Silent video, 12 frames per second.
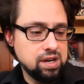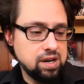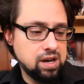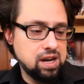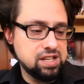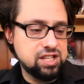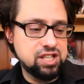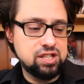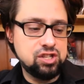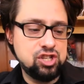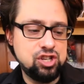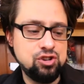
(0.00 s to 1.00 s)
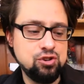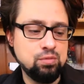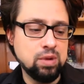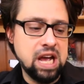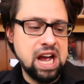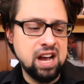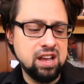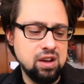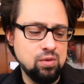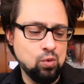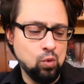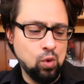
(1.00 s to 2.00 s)
It's 2 black
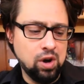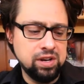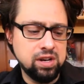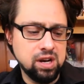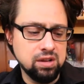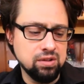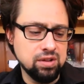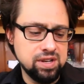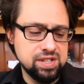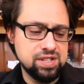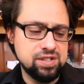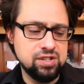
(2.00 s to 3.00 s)
and 1 colorless.